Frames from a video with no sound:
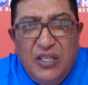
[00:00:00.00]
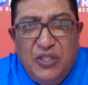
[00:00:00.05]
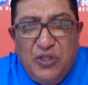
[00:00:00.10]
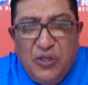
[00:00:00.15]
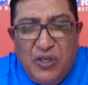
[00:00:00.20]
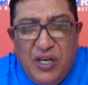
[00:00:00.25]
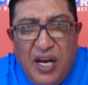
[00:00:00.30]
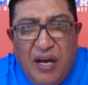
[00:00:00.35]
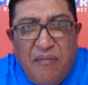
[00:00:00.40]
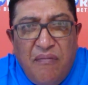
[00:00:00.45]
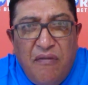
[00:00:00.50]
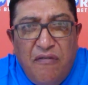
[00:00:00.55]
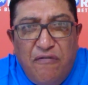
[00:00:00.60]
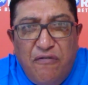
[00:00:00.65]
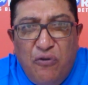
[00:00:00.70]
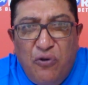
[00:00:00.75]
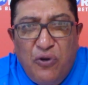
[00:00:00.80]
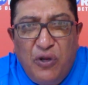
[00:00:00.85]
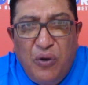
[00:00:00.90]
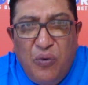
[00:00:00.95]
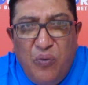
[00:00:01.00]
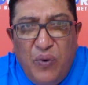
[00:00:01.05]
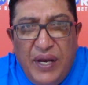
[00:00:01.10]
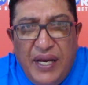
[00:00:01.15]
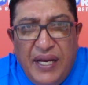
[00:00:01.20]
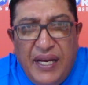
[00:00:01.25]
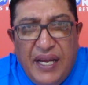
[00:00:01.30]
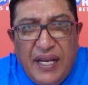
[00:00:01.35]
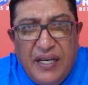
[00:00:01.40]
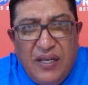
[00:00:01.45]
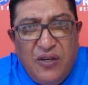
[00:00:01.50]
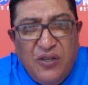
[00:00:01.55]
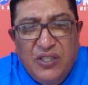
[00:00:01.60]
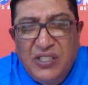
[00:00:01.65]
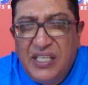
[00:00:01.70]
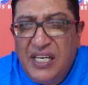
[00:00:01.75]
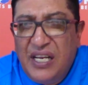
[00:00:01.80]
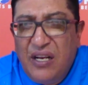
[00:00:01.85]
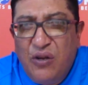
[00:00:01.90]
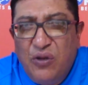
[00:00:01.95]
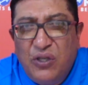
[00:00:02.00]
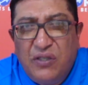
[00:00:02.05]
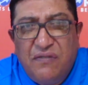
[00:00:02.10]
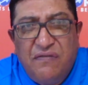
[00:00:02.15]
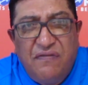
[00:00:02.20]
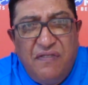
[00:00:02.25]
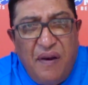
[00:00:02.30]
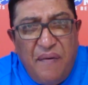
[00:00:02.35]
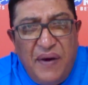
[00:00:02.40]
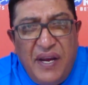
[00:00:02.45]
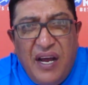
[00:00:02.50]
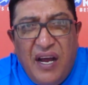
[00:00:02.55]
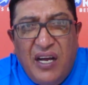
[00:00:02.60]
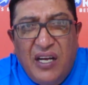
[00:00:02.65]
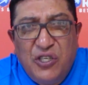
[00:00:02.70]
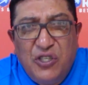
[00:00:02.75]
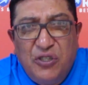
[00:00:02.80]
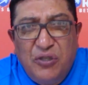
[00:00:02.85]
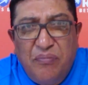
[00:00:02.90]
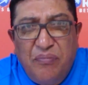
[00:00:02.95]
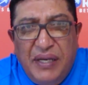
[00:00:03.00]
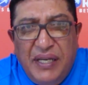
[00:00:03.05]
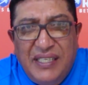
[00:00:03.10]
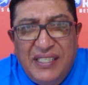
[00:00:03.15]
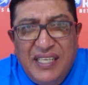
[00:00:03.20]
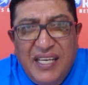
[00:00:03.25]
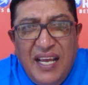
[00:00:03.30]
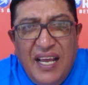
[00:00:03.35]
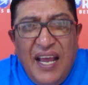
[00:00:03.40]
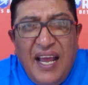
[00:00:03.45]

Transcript: to come for the weekend, because he looks very hard to beat.